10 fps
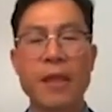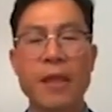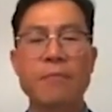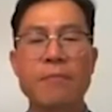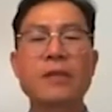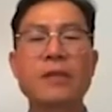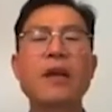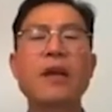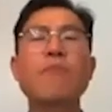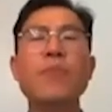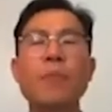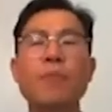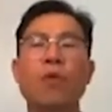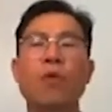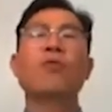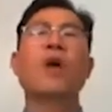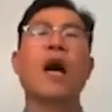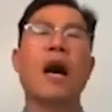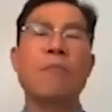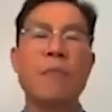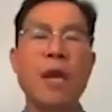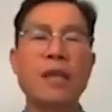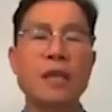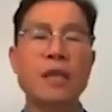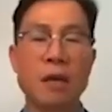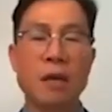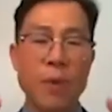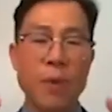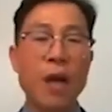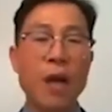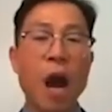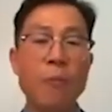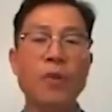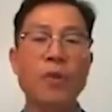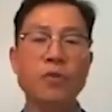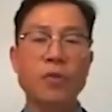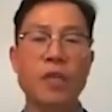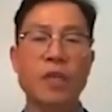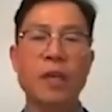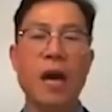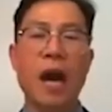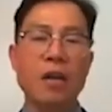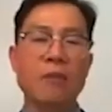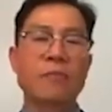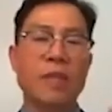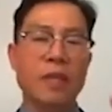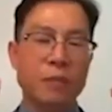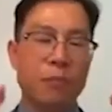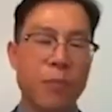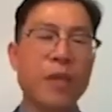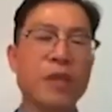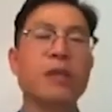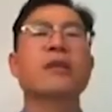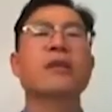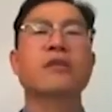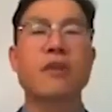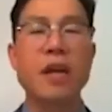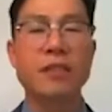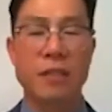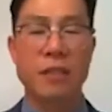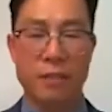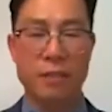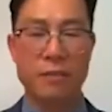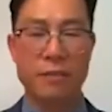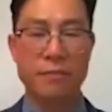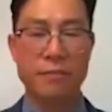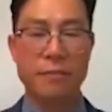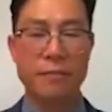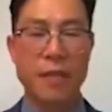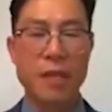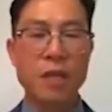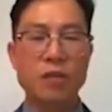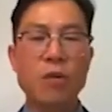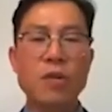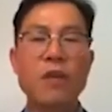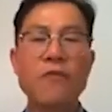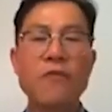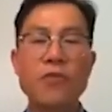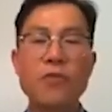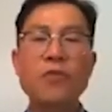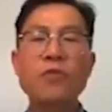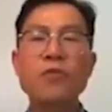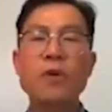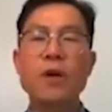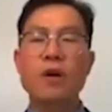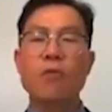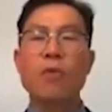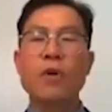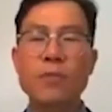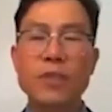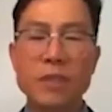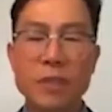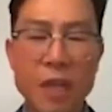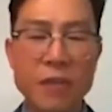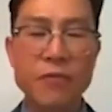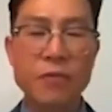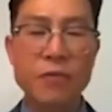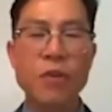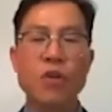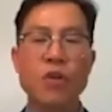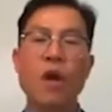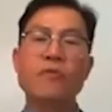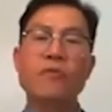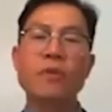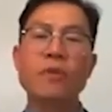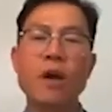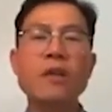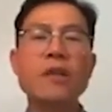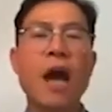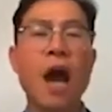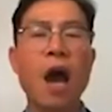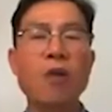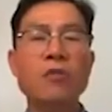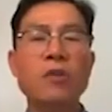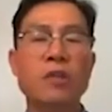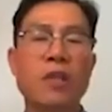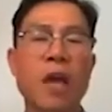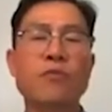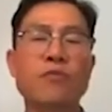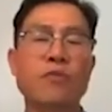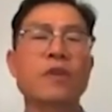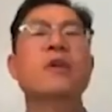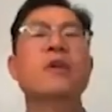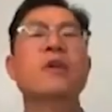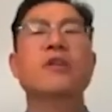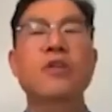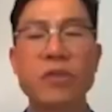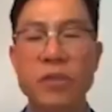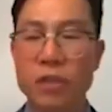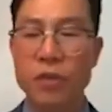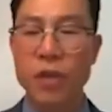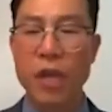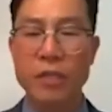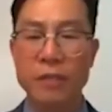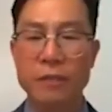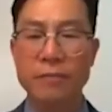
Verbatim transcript: But some people are making a big opportunity out of this big crisis. So if you want to be successful, you have to learn how to adapt to the current situation.